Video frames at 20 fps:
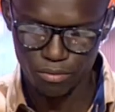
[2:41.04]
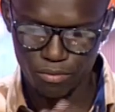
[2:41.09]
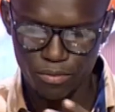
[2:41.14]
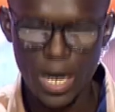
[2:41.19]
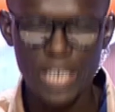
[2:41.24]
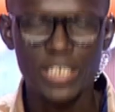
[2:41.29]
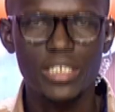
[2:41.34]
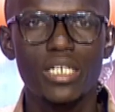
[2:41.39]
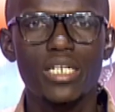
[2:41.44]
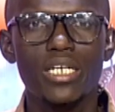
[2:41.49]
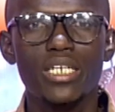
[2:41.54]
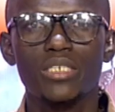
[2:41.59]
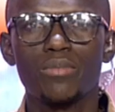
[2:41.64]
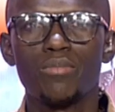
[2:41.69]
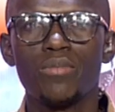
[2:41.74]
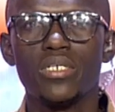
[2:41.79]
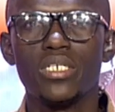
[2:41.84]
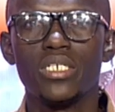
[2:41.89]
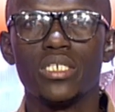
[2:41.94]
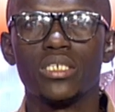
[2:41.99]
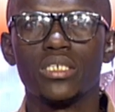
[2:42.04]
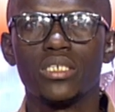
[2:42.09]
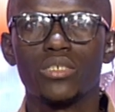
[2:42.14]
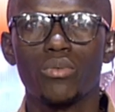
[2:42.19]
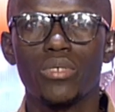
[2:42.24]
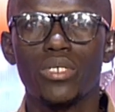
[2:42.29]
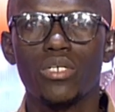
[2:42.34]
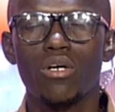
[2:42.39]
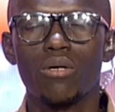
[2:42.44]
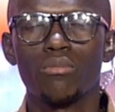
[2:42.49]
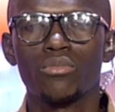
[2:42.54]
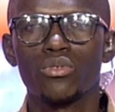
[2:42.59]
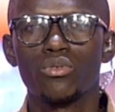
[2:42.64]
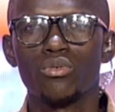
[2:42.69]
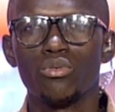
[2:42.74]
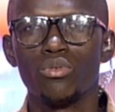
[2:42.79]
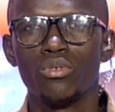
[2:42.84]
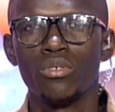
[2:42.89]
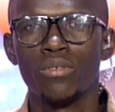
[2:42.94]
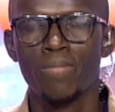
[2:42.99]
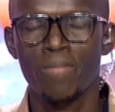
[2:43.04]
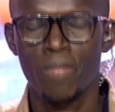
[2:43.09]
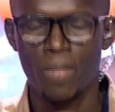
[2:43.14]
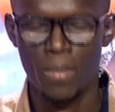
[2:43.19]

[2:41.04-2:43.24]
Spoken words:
vastly experienced when it comes to,